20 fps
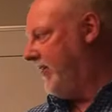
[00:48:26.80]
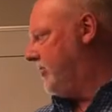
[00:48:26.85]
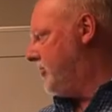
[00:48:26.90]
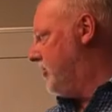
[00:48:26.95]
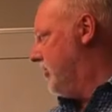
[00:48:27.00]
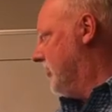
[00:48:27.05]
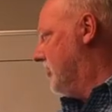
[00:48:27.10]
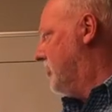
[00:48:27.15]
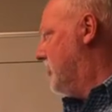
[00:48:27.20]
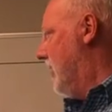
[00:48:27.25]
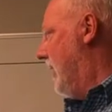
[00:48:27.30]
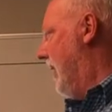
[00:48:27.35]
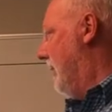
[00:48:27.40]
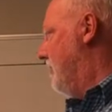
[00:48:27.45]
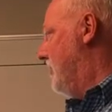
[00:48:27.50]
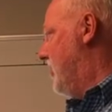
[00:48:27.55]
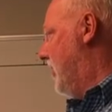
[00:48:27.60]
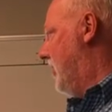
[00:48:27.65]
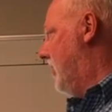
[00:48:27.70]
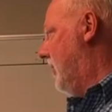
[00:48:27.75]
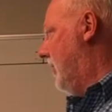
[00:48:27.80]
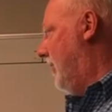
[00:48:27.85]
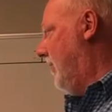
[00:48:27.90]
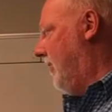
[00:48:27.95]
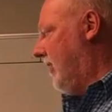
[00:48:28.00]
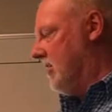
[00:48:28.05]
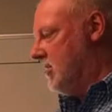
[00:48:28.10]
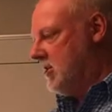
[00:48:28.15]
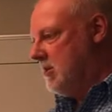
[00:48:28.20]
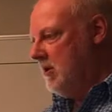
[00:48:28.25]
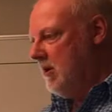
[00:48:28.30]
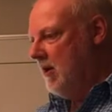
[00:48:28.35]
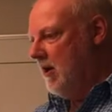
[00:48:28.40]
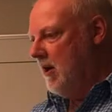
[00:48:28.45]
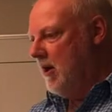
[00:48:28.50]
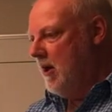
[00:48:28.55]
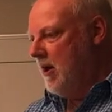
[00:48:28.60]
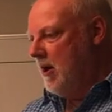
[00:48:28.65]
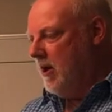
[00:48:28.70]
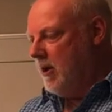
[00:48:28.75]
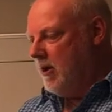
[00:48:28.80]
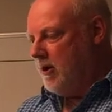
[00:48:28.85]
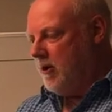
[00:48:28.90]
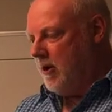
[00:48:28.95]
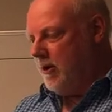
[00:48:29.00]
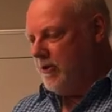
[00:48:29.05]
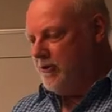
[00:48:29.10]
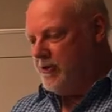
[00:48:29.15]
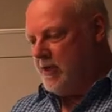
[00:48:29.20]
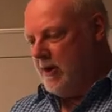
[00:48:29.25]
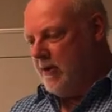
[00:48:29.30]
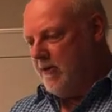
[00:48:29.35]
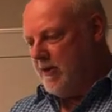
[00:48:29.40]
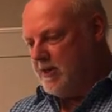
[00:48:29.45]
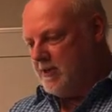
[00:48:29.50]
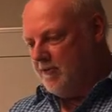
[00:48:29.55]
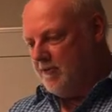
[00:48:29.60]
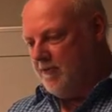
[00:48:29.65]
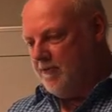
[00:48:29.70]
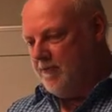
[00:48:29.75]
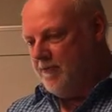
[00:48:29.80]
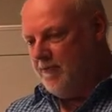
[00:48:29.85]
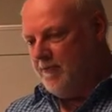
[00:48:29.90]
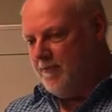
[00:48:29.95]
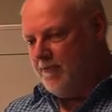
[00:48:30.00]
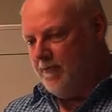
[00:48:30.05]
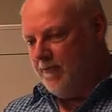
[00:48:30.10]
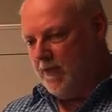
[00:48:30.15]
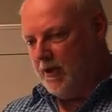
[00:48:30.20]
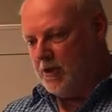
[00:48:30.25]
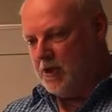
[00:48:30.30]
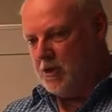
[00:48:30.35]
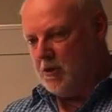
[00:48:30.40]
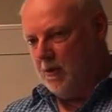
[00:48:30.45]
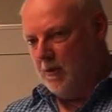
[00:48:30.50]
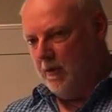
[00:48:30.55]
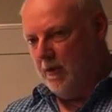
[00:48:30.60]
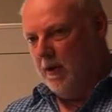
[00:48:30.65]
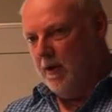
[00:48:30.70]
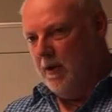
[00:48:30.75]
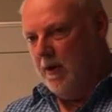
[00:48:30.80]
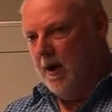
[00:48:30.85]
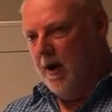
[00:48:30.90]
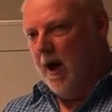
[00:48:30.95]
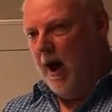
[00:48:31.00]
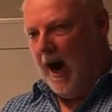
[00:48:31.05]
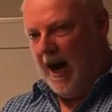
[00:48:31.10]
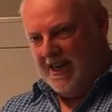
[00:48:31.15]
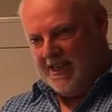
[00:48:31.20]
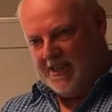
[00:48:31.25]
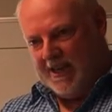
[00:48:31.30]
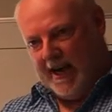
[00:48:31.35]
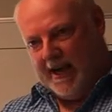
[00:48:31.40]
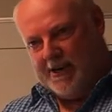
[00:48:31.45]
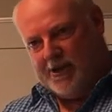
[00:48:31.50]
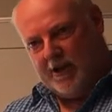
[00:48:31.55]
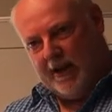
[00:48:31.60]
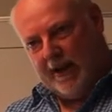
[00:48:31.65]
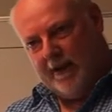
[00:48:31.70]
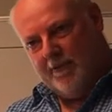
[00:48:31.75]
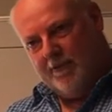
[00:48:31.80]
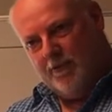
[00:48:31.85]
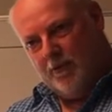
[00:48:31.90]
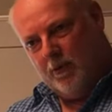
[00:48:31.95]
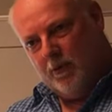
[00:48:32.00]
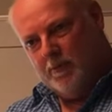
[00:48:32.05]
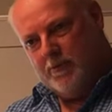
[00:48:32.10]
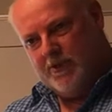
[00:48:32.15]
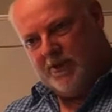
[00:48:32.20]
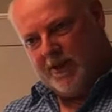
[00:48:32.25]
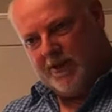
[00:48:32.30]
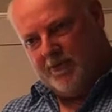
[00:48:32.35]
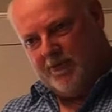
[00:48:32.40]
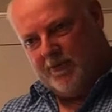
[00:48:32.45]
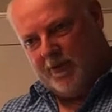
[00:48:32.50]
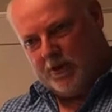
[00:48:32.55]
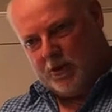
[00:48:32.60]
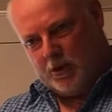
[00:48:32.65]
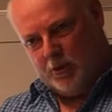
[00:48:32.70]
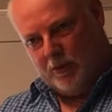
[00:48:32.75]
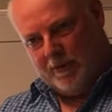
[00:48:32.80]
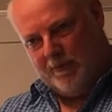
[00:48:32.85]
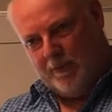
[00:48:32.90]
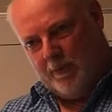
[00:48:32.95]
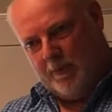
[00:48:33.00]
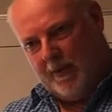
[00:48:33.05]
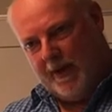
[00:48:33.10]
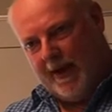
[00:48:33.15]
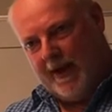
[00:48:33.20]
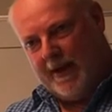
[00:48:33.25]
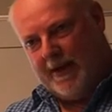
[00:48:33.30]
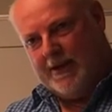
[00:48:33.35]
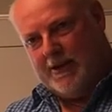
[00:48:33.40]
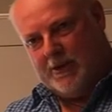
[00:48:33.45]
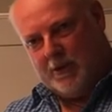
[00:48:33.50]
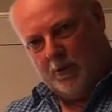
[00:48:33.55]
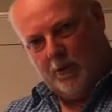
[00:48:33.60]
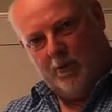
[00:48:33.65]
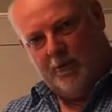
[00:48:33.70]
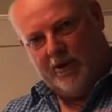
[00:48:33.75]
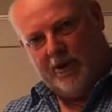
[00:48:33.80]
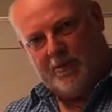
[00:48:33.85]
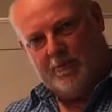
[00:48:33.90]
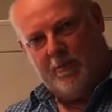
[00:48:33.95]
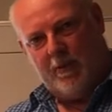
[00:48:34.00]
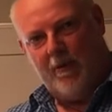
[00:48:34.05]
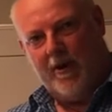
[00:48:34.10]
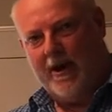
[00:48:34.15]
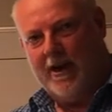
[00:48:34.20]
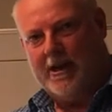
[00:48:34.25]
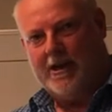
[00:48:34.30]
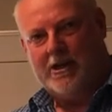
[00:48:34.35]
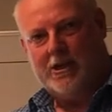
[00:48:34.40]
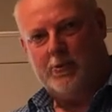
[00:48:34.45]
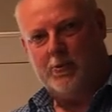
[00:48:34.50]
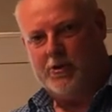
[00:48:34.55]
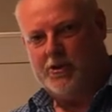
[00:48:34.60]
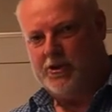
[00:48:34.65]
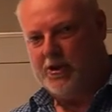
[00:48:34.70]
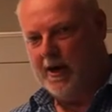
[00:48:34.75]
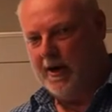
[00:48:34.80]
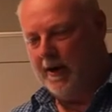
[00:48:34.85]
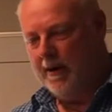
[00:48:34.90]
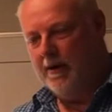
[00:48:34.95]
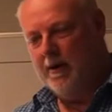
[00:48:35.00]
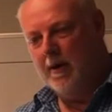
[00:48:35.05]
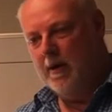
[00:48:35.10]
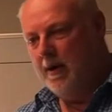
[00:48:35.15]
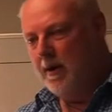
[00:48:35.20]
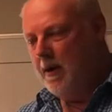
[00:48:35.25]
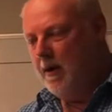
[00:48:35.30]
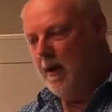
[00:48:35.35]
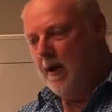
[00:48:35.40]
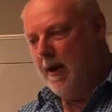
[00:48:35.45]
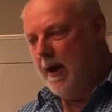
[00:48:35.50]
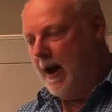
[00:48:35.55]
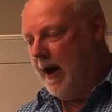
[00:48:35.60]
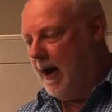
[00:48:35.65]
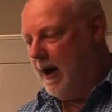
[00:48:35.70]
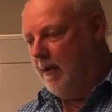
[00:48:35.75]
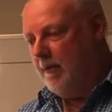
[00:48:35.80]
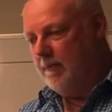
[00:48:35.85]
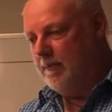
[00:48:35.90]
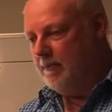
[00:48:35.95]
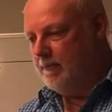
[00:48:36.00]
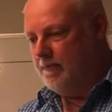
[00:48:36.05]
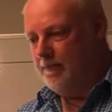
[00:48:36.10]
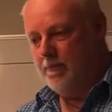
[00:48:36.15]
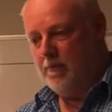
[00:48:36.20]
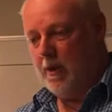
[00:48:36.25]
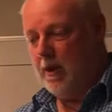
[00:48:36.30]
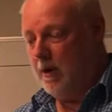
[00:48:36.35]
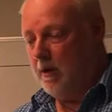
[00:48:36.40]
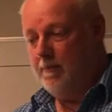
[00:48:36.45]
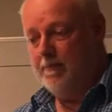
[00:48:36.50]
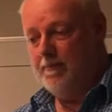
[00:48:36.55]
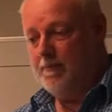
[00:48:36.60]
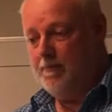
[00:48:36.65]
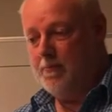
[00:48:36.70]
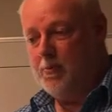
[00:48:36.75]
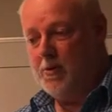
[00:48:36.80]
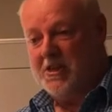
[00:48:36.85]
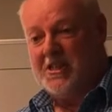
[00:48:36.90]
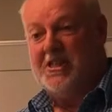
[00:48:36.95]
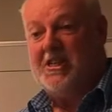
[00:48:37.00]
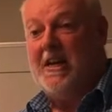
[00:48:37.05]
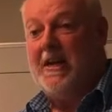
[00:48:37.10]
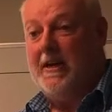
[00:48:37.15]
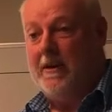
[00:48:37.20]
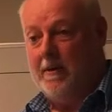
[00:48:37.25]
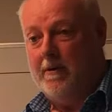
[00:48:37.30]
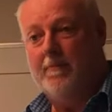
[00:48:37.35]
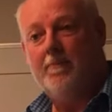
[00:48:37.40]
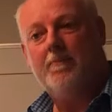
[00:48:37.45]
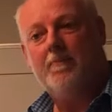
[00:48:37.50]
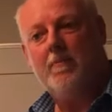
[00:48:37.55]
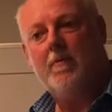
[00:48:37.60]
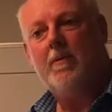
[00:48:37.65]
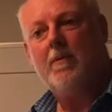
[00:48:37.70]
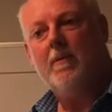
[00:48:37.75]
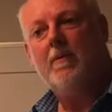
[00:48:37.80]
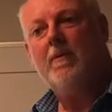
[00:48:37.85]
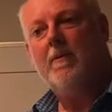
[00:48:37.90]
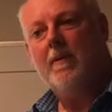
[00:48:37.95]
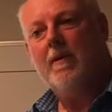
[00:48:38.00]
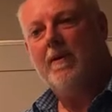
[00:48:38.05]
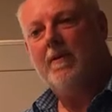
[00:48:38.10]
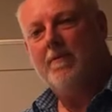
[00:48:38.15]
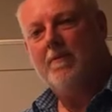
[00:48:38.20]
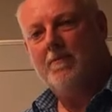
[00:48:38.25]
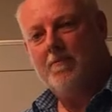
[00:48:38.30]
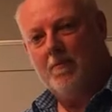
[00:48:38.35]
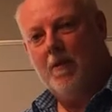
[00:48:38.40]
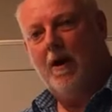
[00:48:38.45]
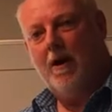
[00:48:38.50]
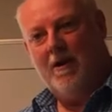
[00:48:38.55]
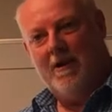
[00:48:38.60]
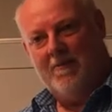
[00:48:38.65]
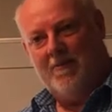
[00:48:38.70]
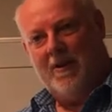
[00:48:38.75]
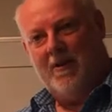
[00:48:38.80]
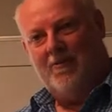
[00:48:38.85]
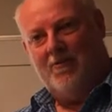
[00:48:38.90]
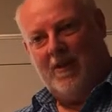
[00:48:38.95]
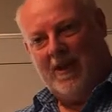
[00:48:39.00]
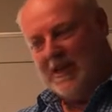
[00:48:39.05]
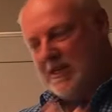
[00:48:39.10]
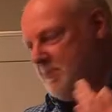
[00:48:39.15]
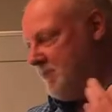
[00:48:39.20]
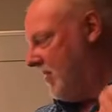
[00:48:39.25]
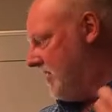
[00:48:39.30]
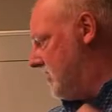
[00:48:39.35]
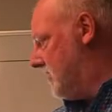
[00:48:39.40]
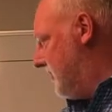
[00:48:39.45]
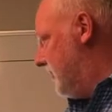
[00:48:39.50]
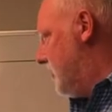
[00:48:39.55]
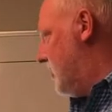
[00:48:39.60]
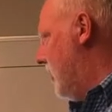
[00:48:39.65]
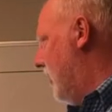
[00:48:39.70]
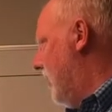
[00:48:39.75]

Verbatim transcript: features uh, particularly these huge areas of fossil ice age landforms these fossil river plains and all these moraines which are um, you know pristine even in that space of